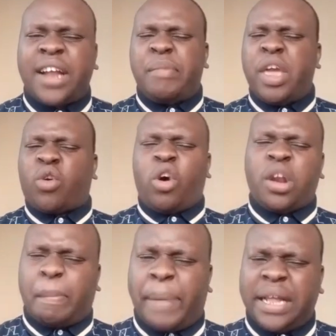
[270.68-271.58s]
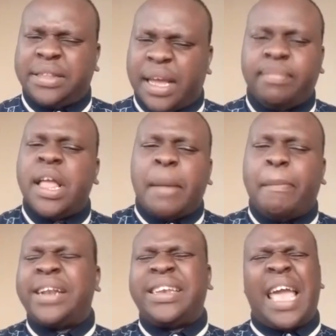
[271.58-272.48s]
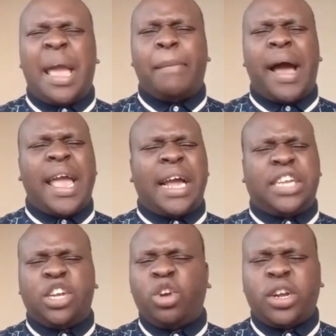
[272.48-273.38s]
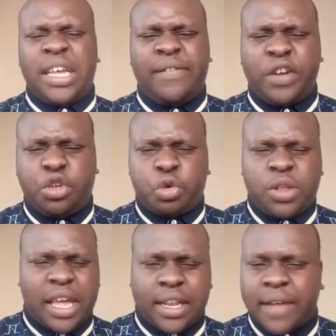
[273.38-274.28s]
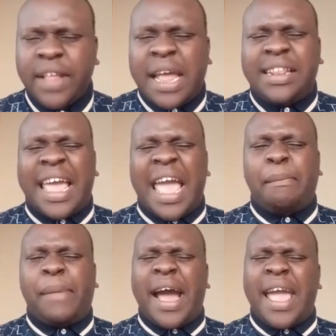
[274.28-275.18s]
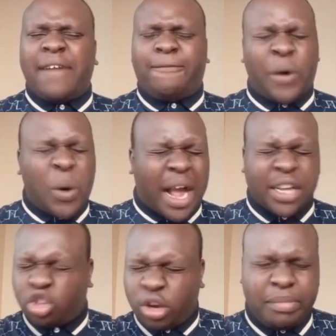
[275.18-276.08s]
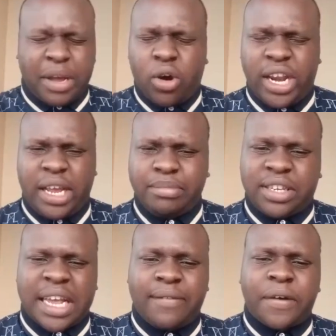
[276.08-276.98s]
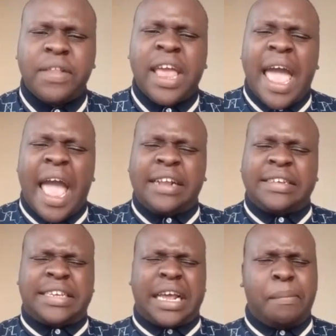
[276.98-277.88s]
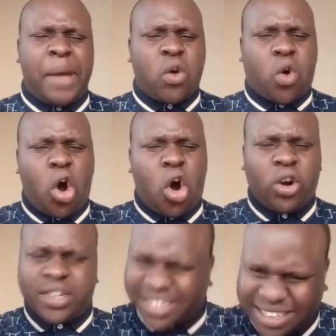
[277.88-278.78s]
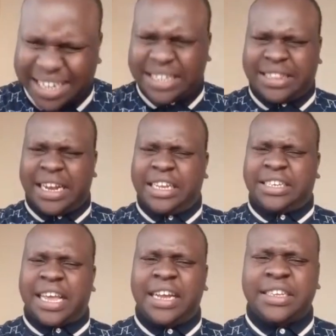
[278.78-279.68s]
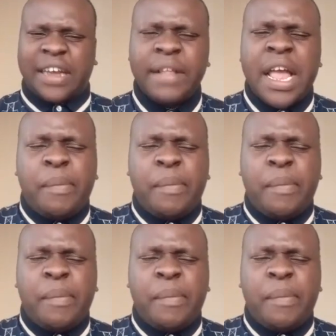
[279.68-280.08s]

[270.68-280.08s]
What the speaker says: that may God burn them, but Nehemiah did not even do that. Nehemiah focused on himself and said, may God strengthen his hand. content